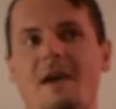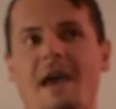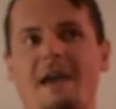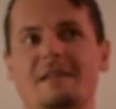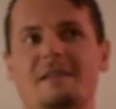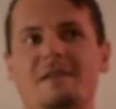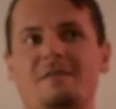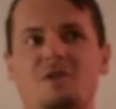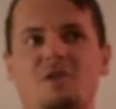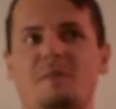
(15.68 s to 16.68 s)
and
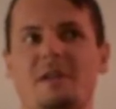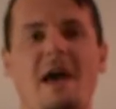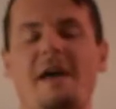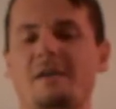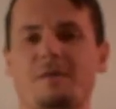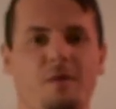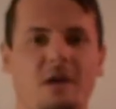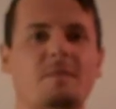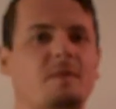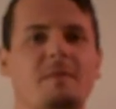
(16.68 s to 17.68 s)
they've just been at it for a
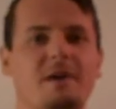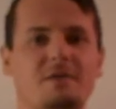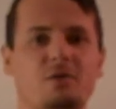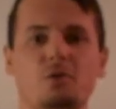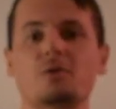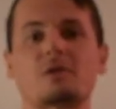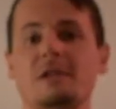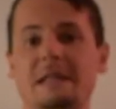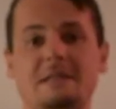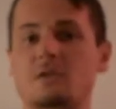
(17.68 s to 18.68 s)
couple months.
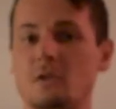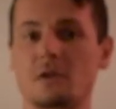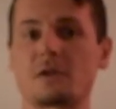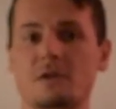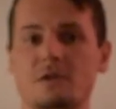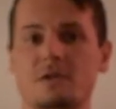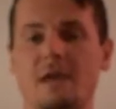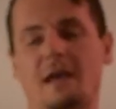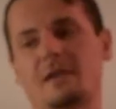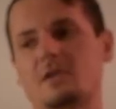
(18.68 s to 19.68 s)
Usually it's years.
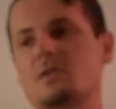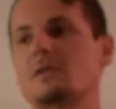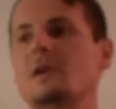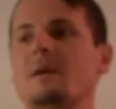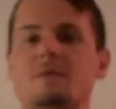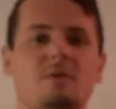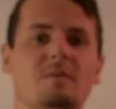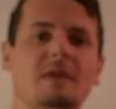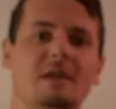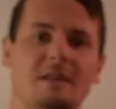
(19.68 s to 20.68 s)
And a student comes to
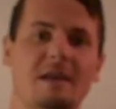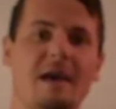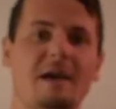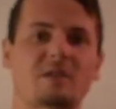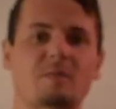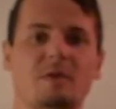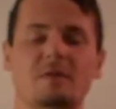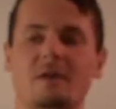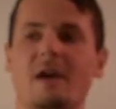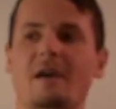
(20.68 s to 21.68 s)
me and they ask me,
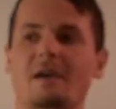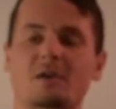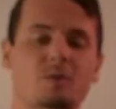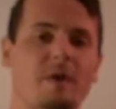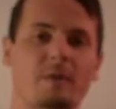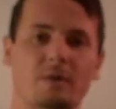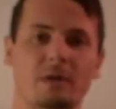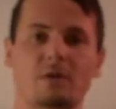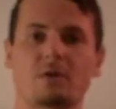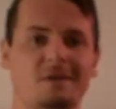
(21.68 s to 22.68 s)
okay, here's what I want
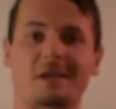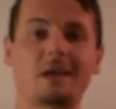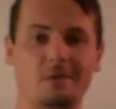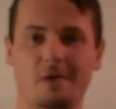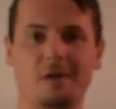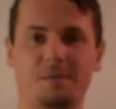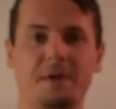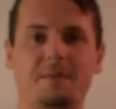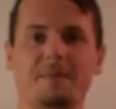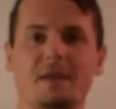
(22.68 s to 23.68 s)
to learn, can you help me?
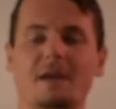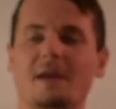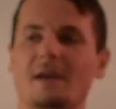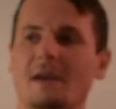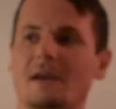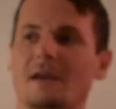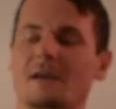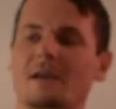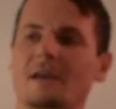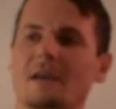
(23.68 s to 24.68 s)

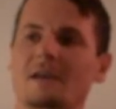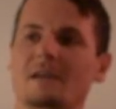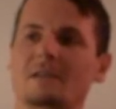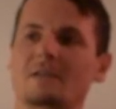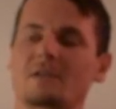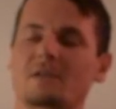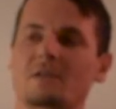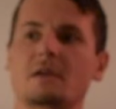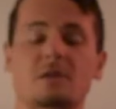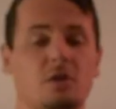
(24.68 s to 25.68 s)
And
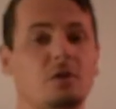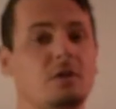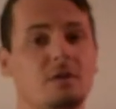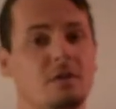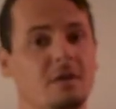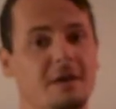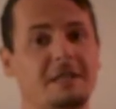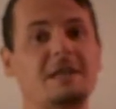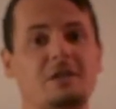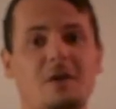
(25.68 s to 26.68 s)
it's a good
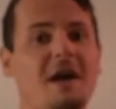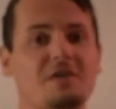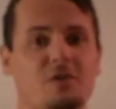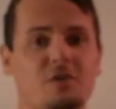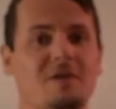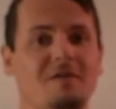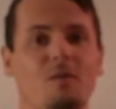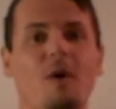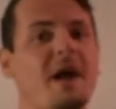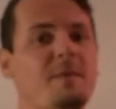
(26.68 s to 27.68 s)
idea to ask yourself,
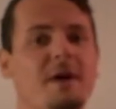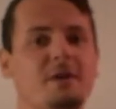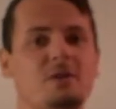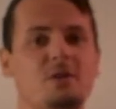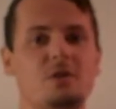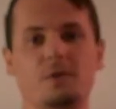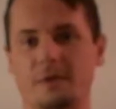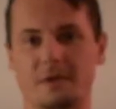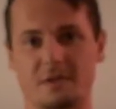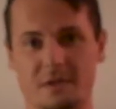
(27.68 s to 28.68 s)
why am I
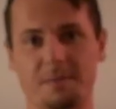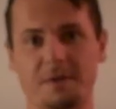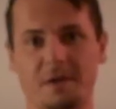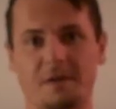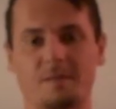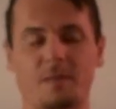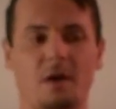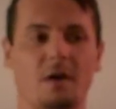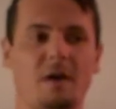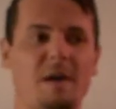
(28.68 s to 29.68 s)
doing something?
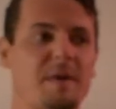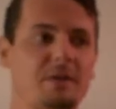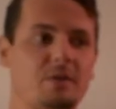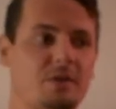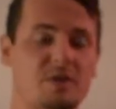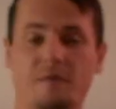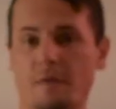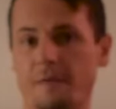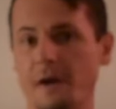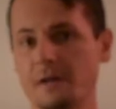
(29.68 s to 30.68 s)
Am I doing this for
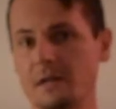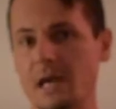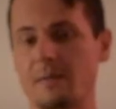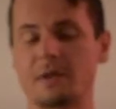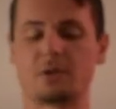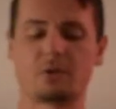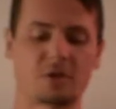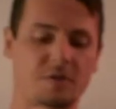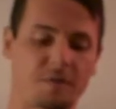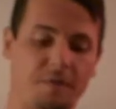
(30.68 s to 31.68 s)
fun? Am I doing
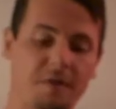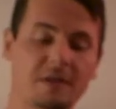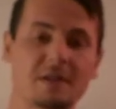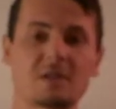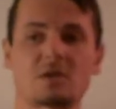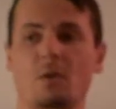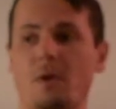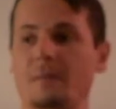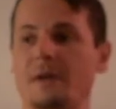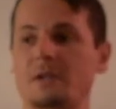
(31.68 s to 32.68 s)
this for fitness?
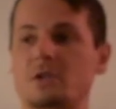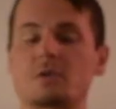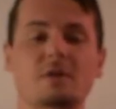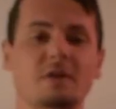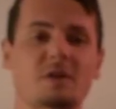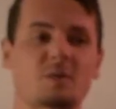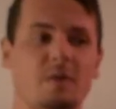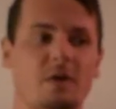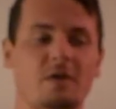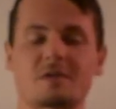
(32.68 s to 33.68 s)
Or am I doing this
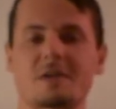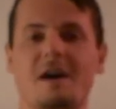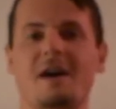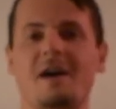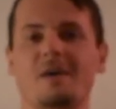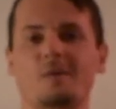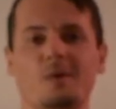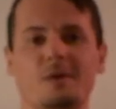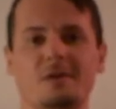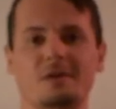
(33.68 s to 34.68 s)
because I
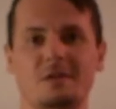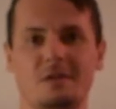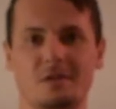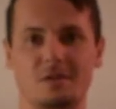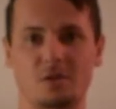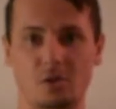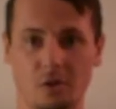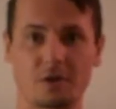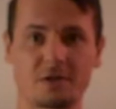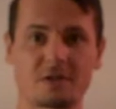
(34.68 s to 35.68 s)
want to
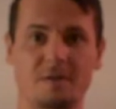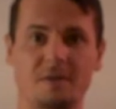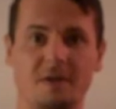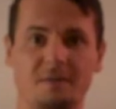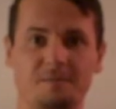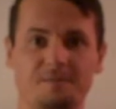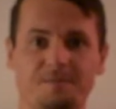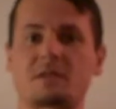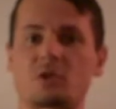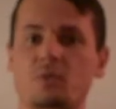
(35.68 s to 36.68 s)
learn something?
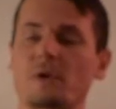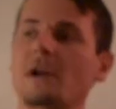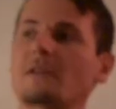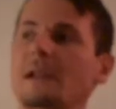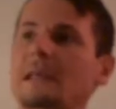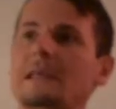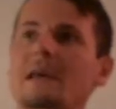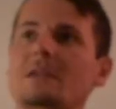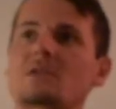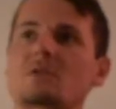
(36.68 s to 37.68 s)
It's rare that I
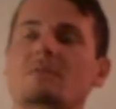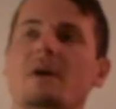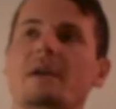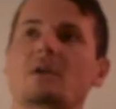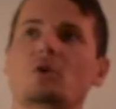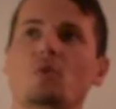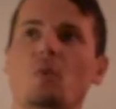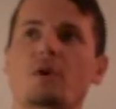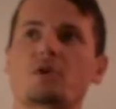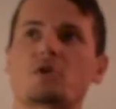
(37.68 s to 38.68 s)
get somebody who
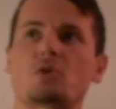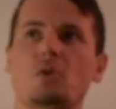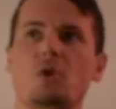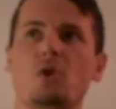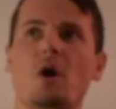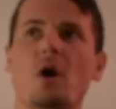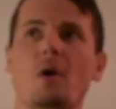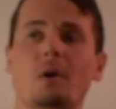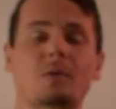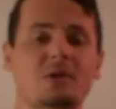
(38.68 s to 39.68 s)
wants to
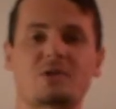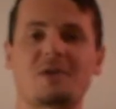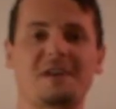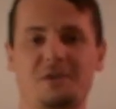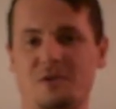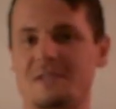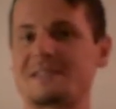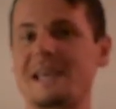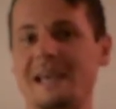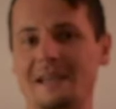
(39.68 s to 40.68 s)
know, who wants to
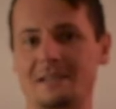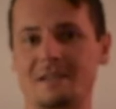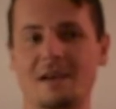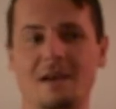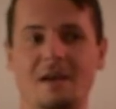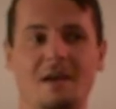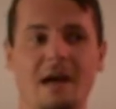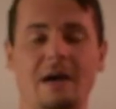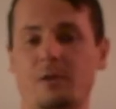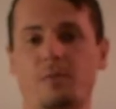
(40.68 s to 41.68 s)
understand
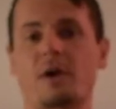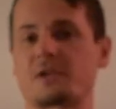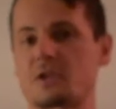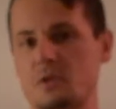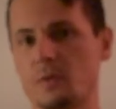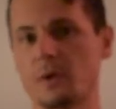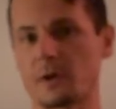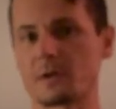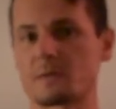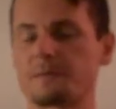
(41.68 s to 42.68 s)
how the process
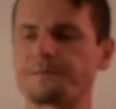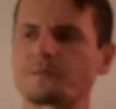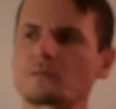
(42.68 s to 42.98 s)
works.